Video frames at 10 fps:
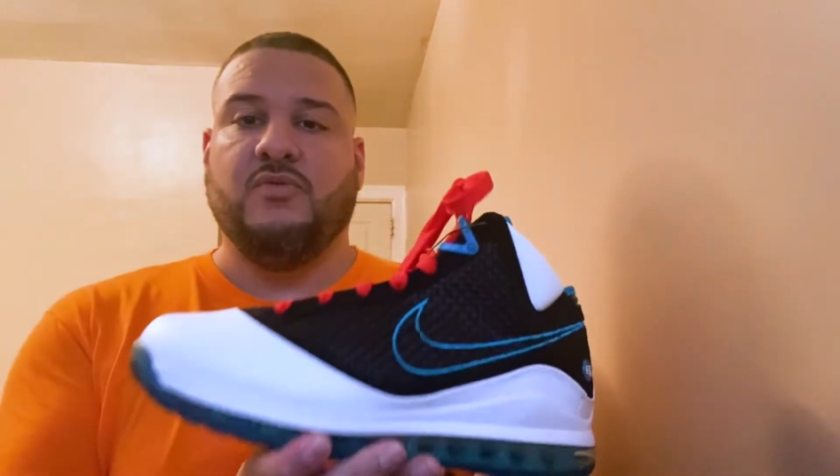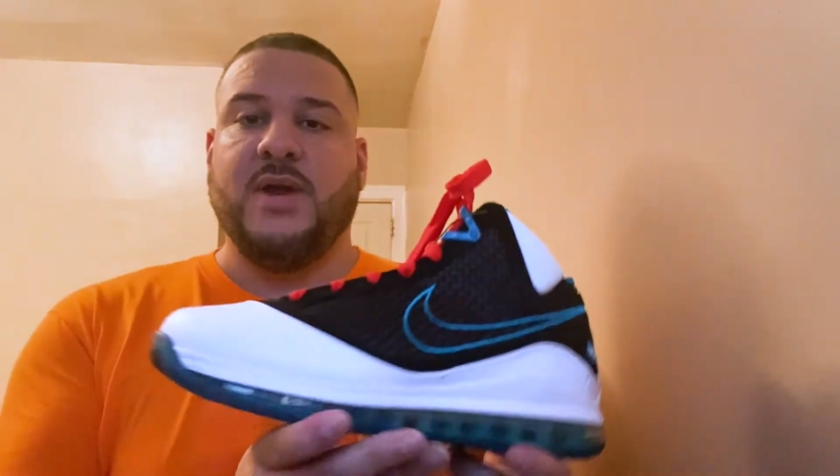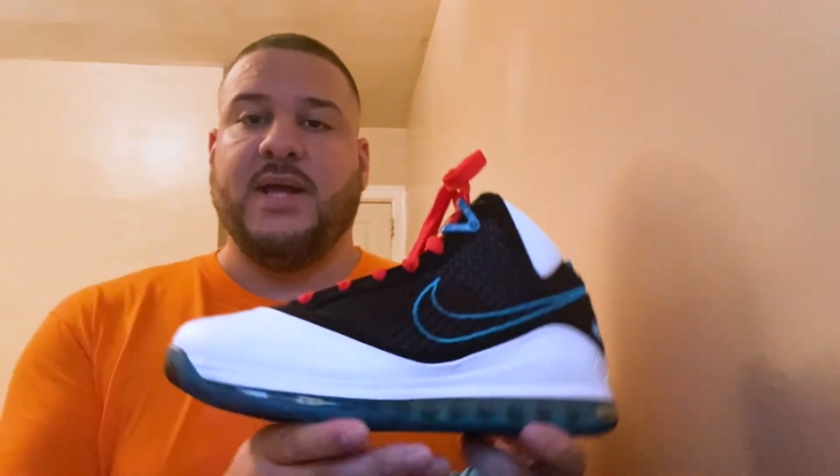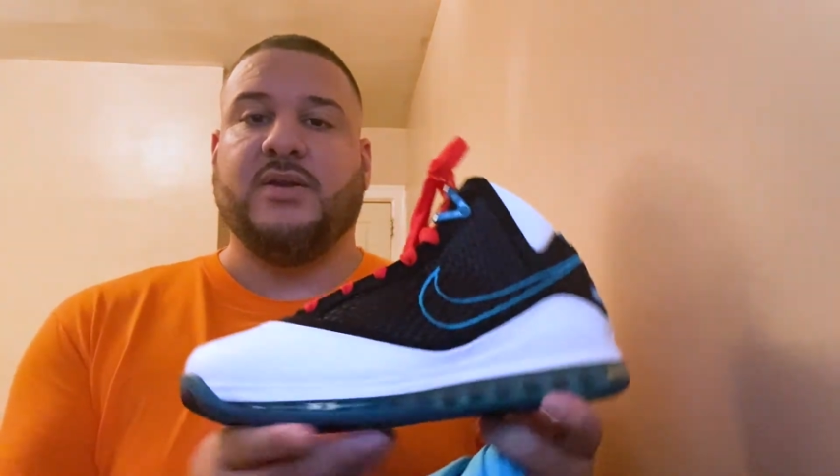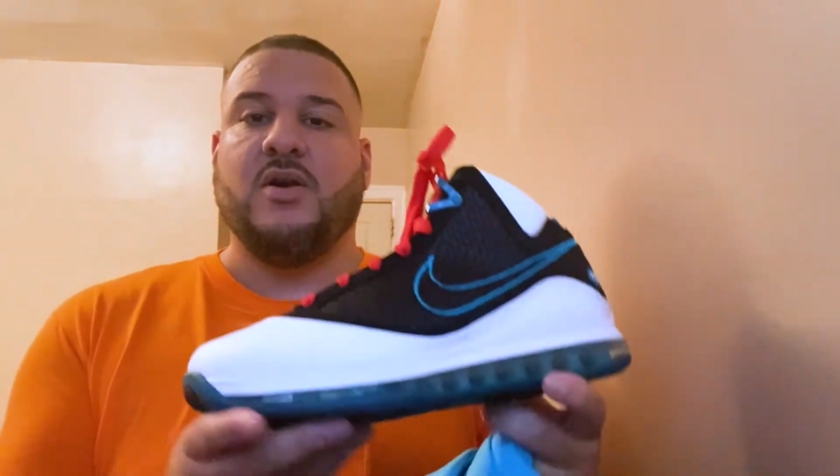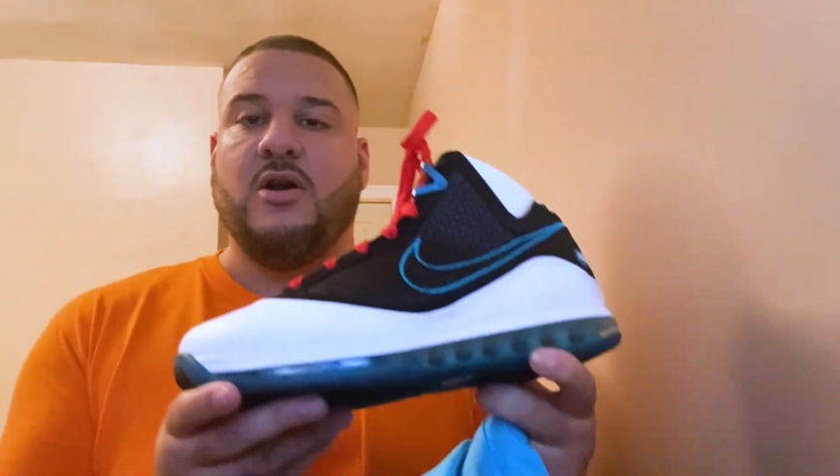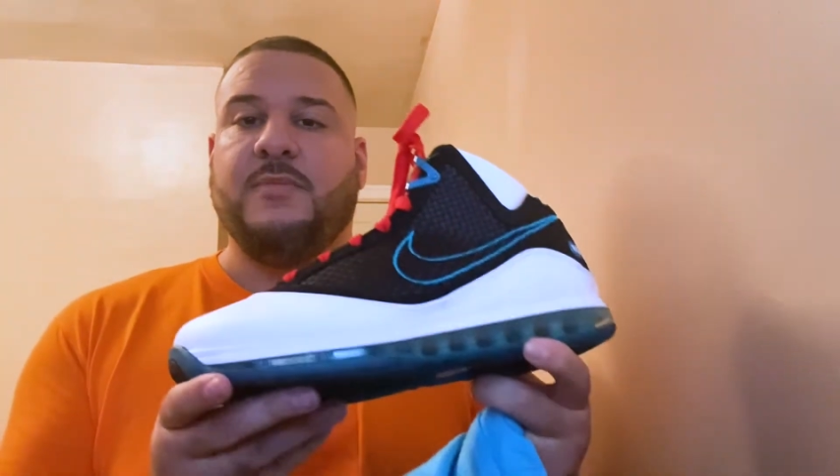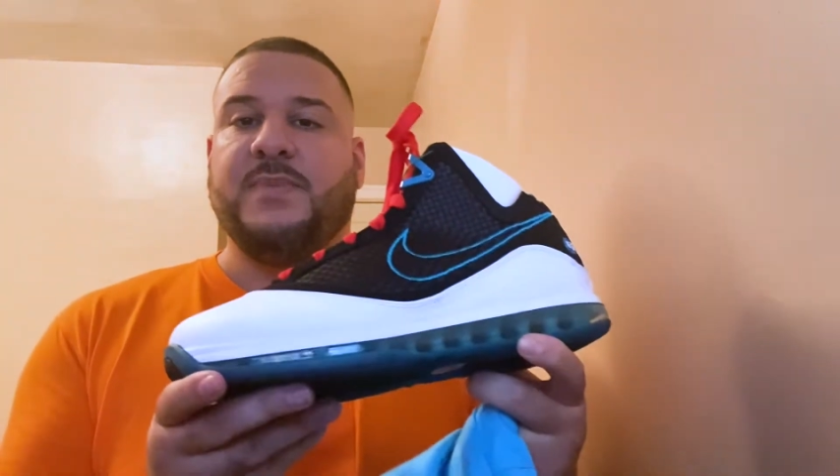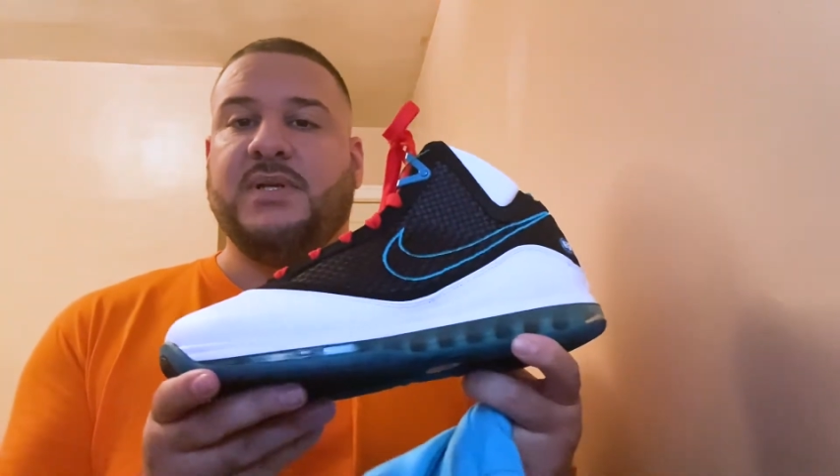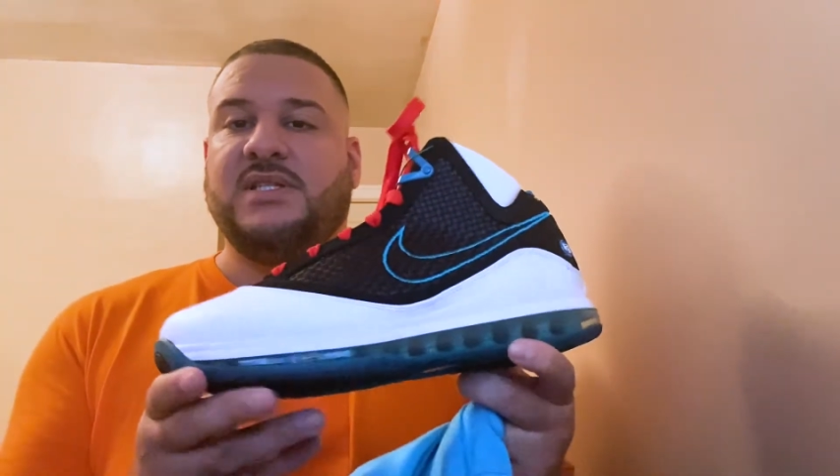Red
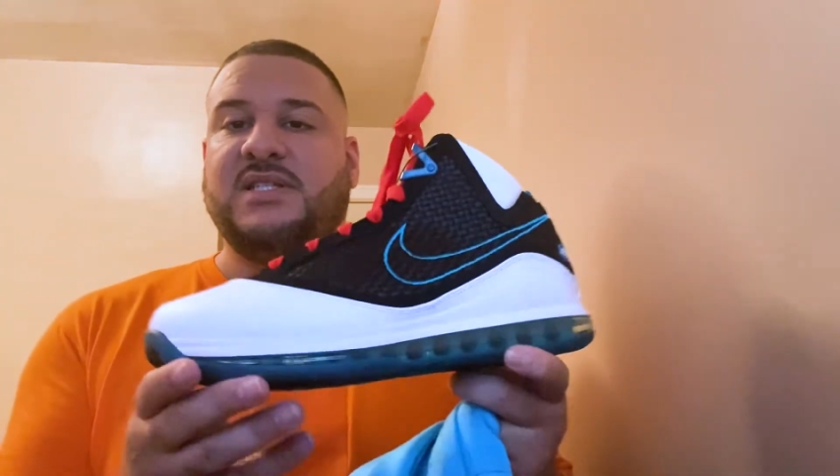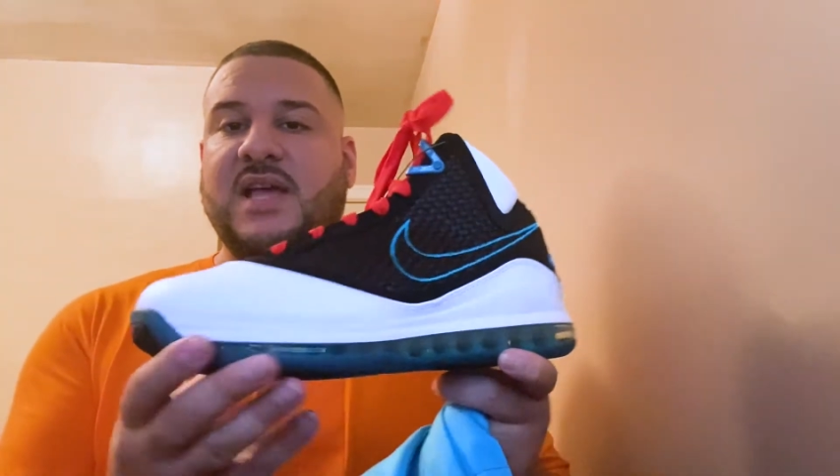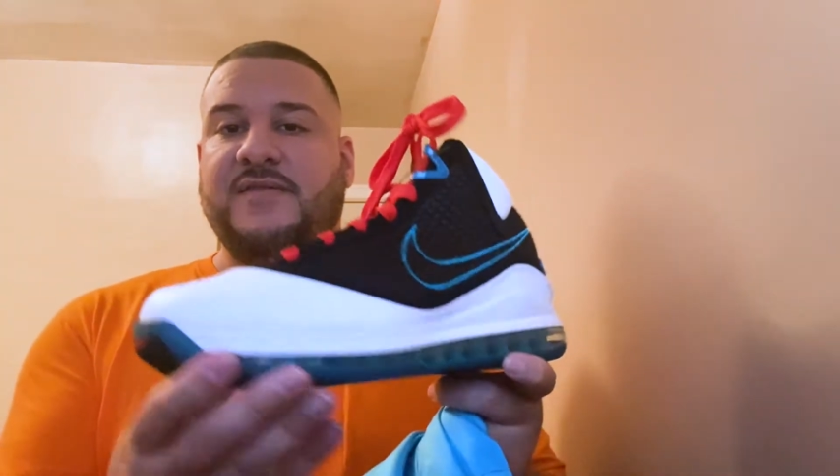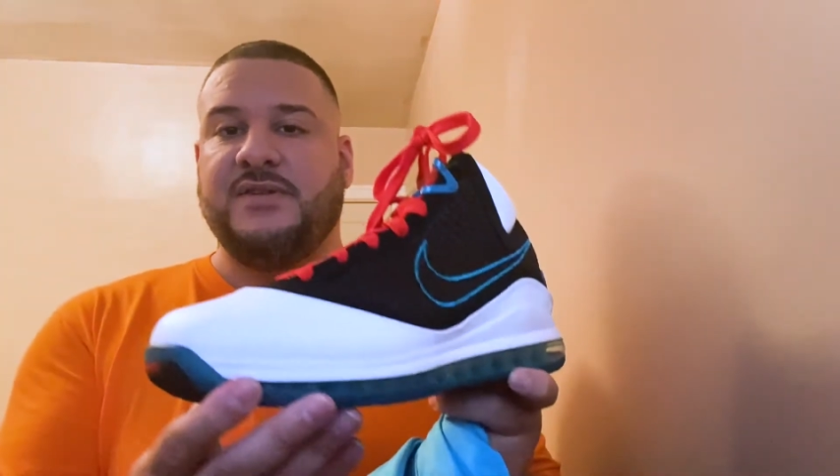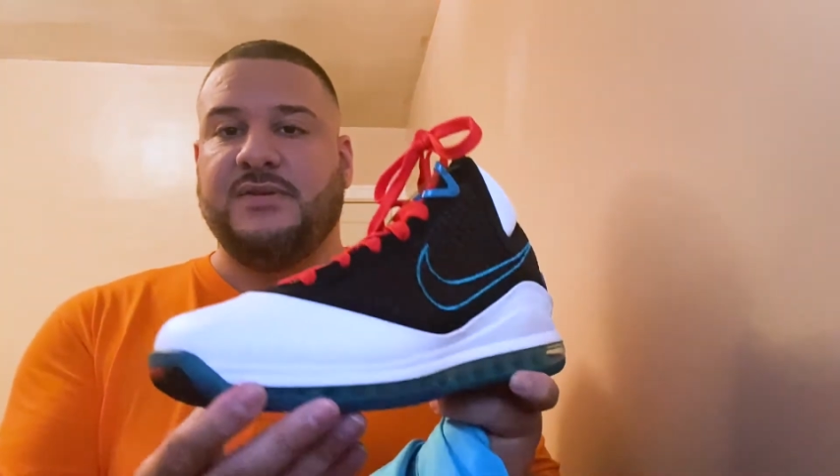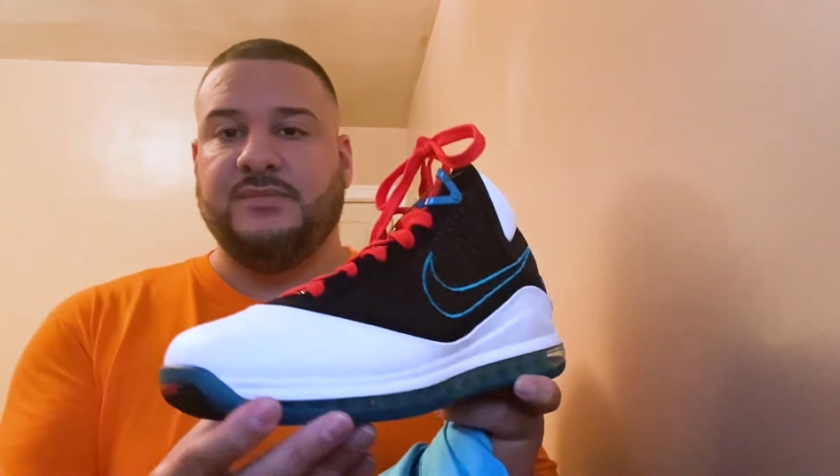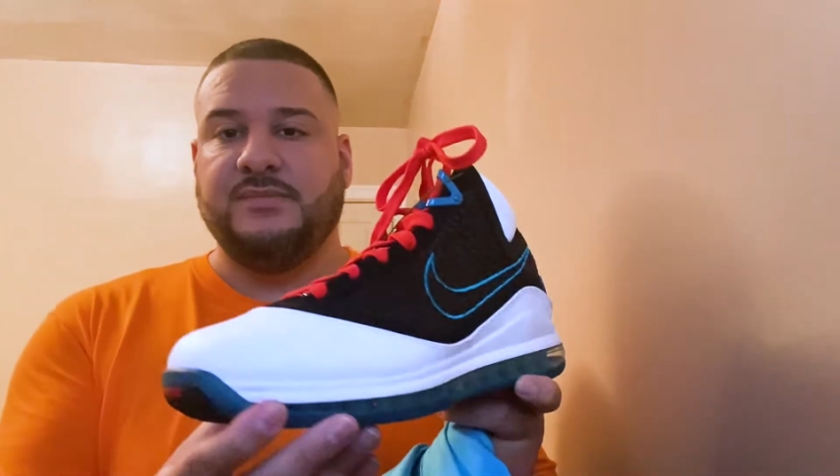Carpet 7.